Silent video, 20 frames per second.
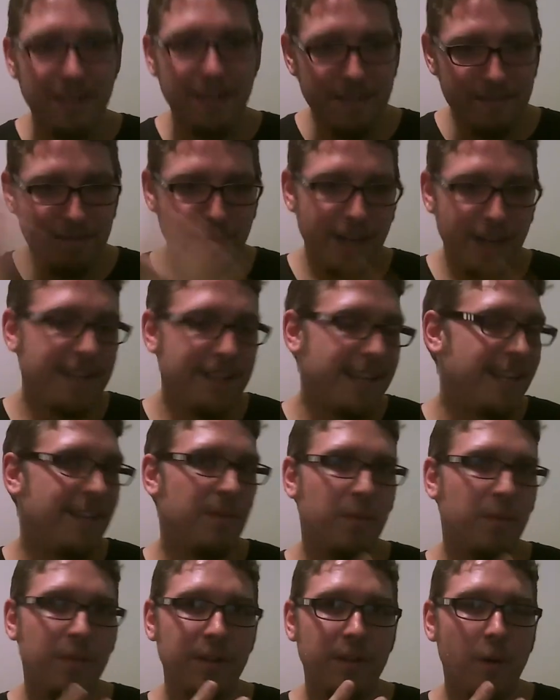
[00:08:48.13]

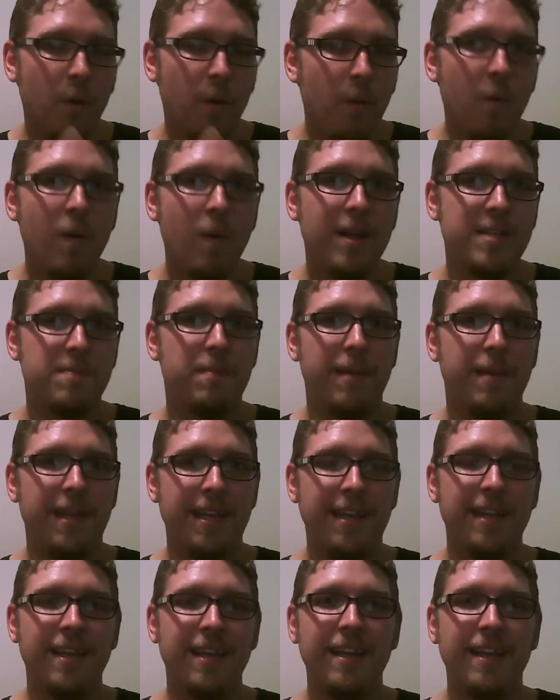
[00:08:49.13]
Reality will always
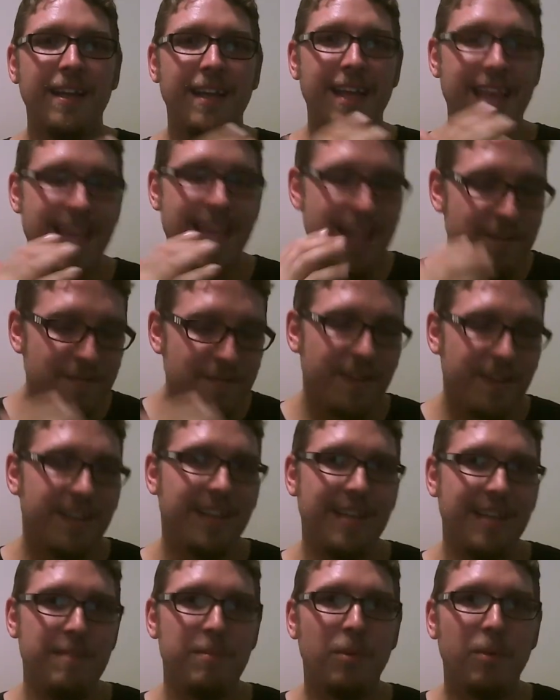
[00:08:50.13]
be
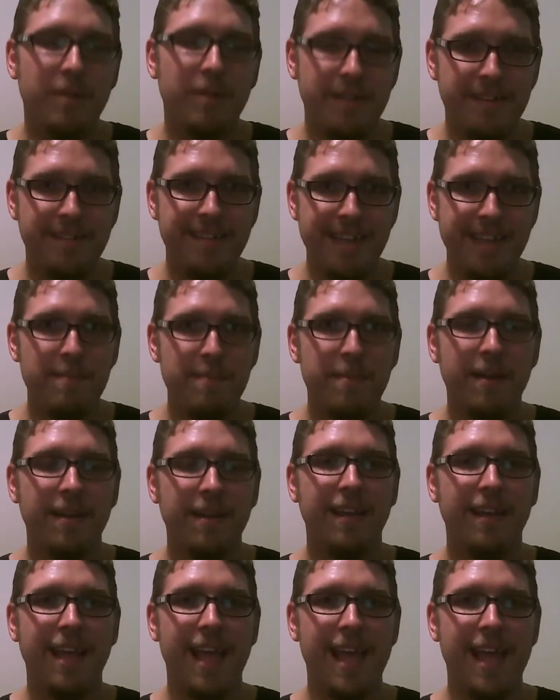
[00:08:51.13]
infinitely more deep
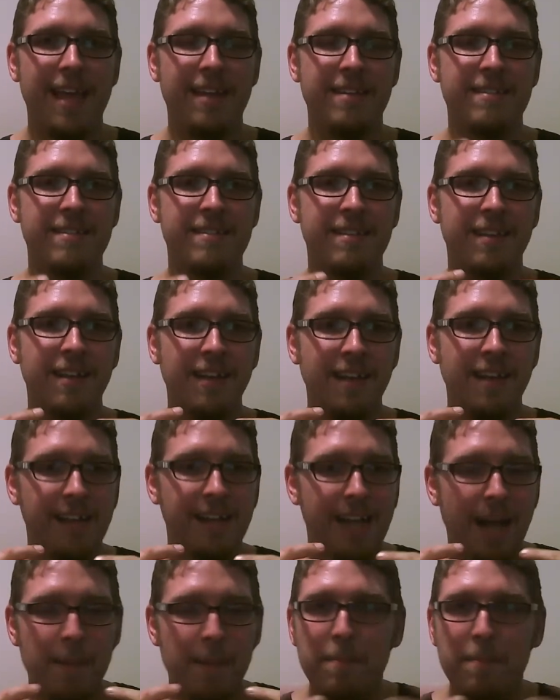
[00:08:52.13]
and
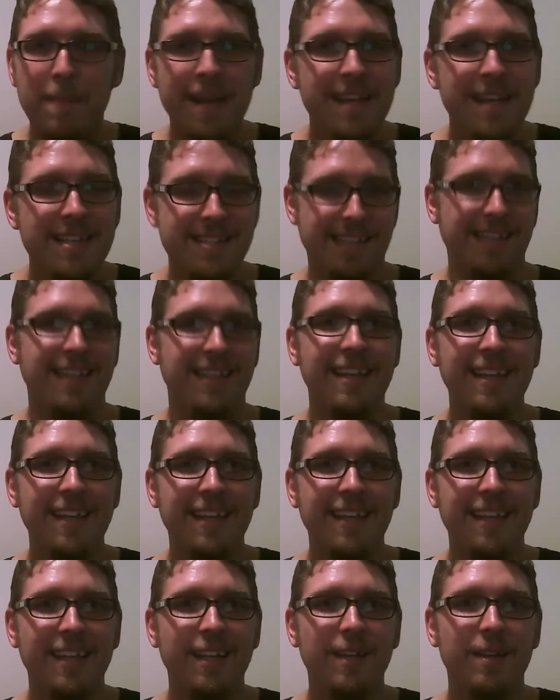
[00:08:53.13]
amazing
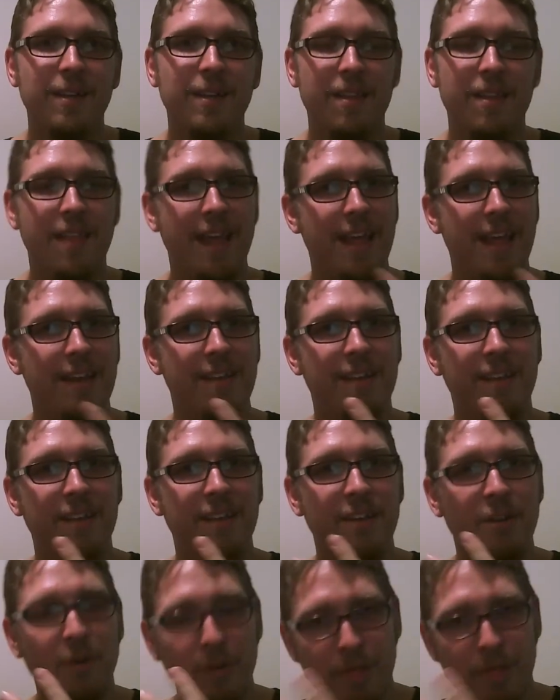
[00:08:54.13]
than
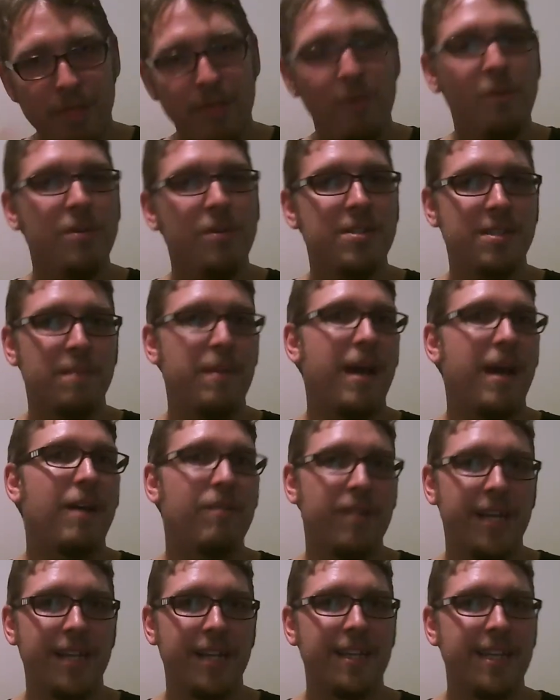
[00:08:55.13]
your thoughts about
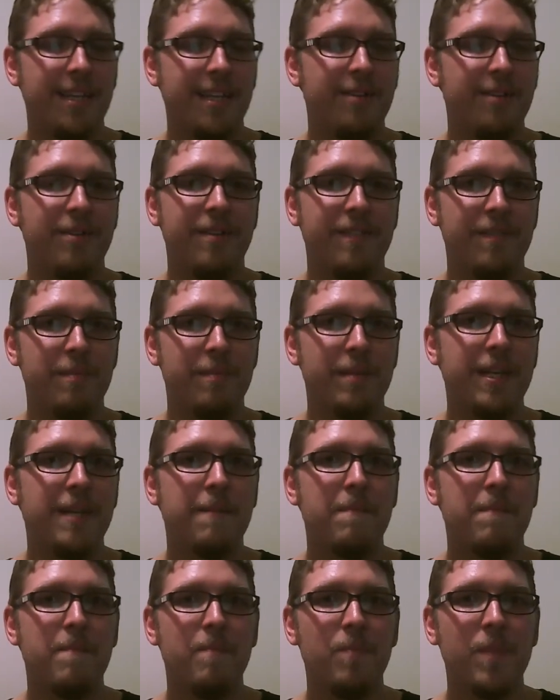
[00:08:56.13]
reality could ever be.
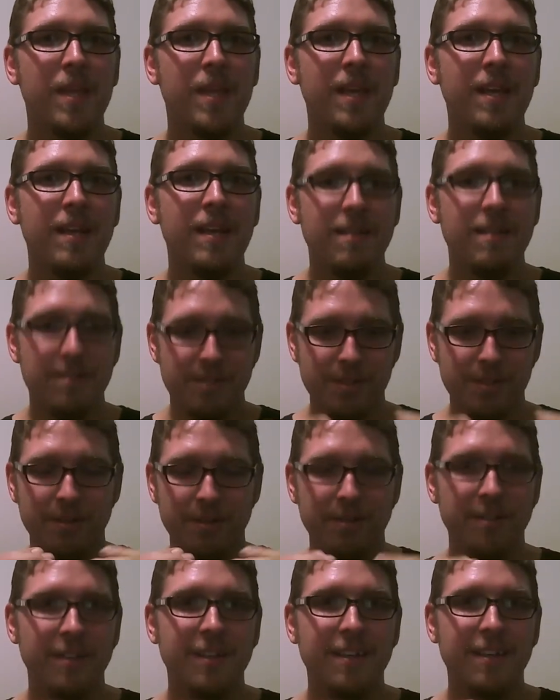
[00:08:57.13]

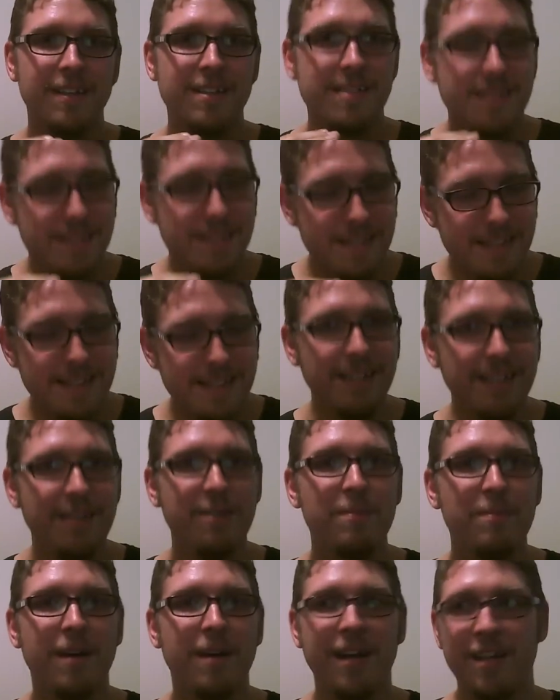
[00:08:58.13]
So still
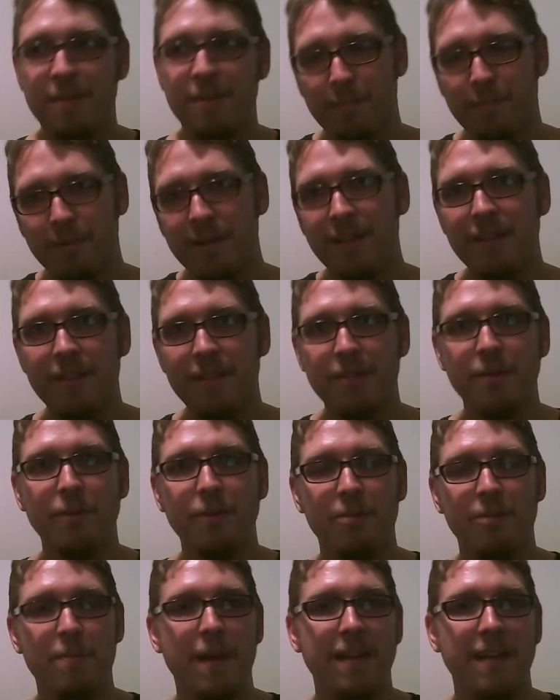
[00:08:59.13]
your mind, bring
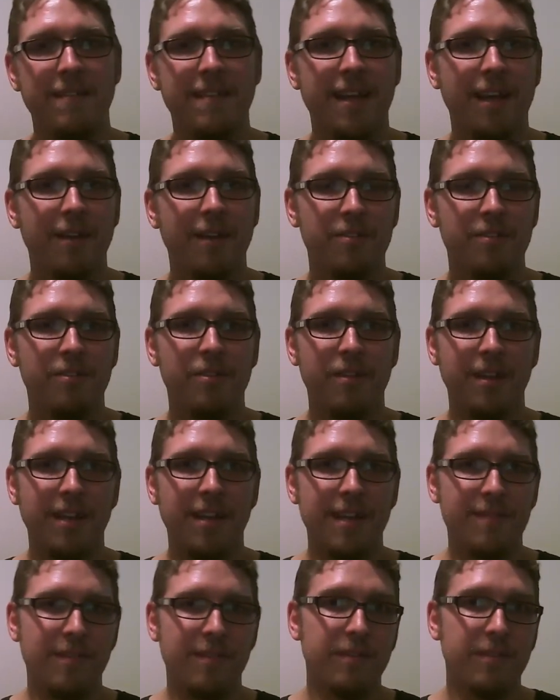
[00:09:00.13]
thoughts back down to the
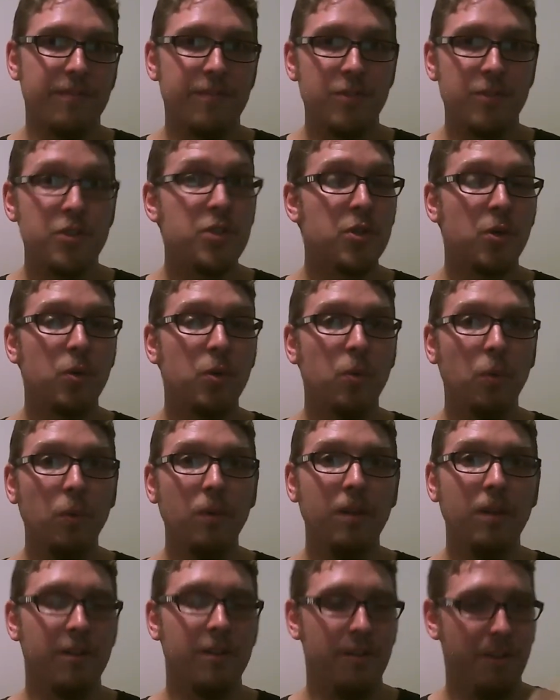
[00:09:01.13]
level of
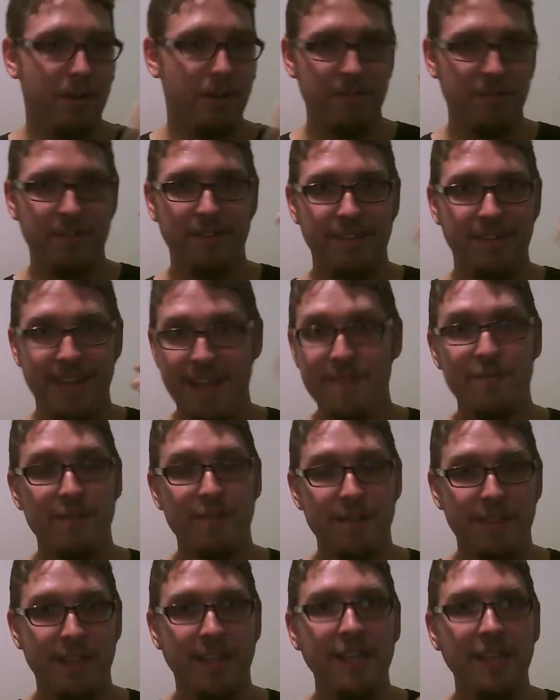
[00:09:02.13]
tool, not
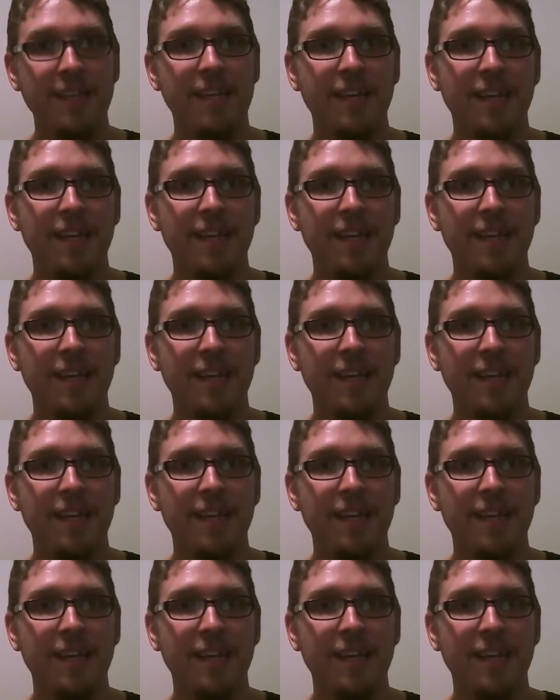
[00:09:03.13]
everything,